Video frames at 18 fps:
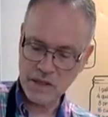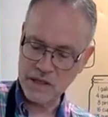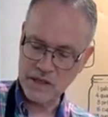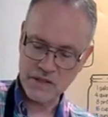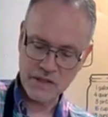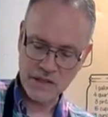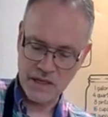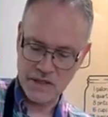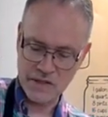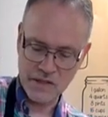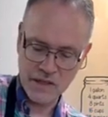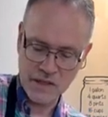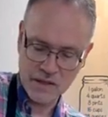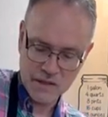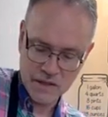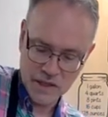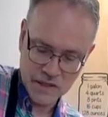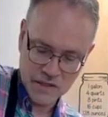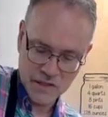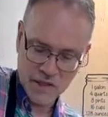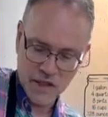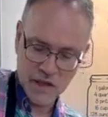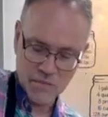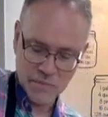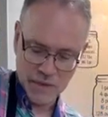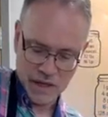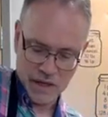it's
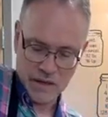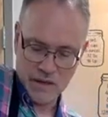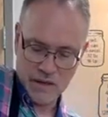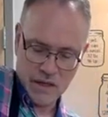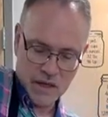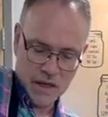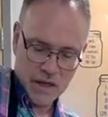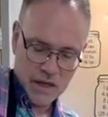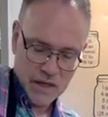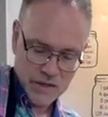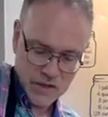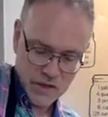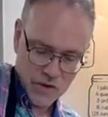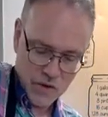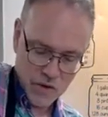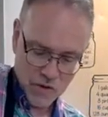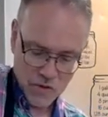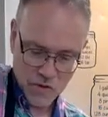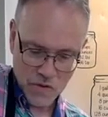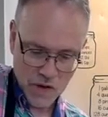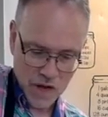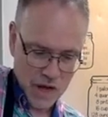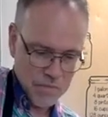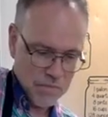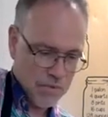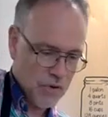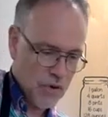clumping. So
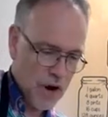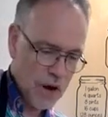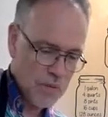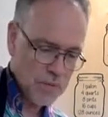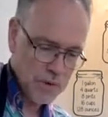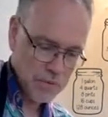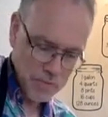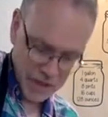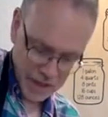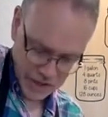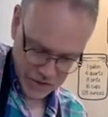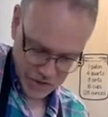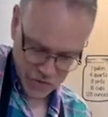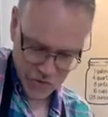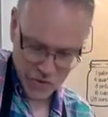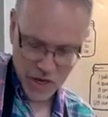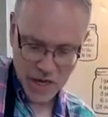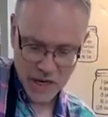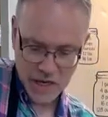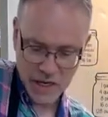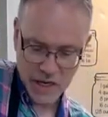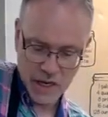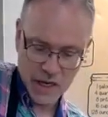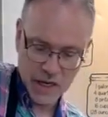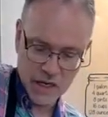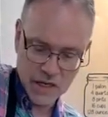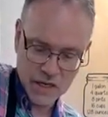I probably do not
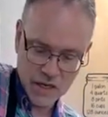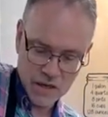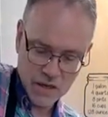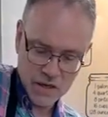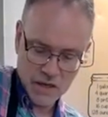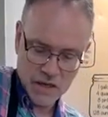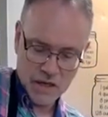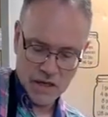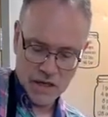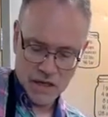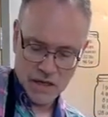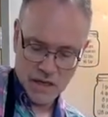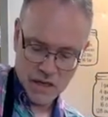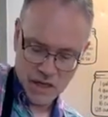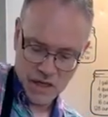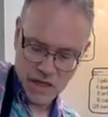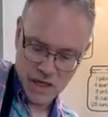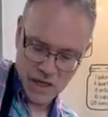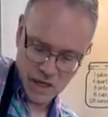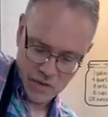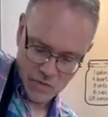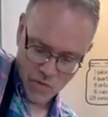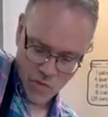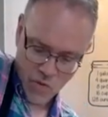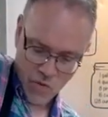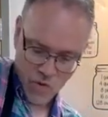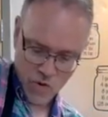need any
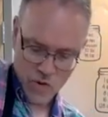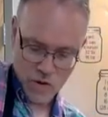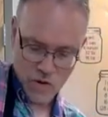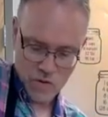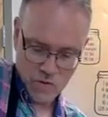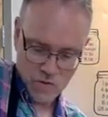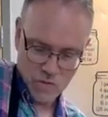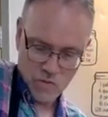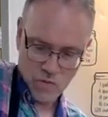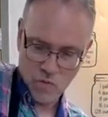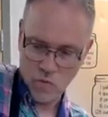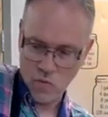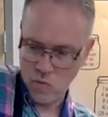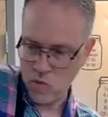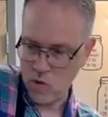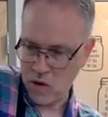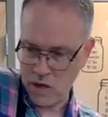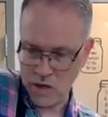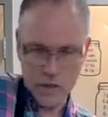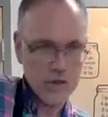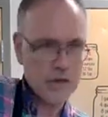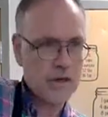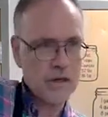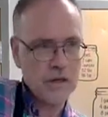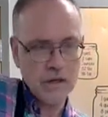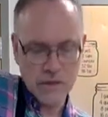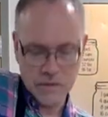more
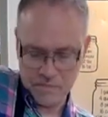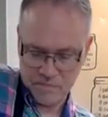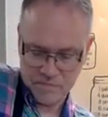water.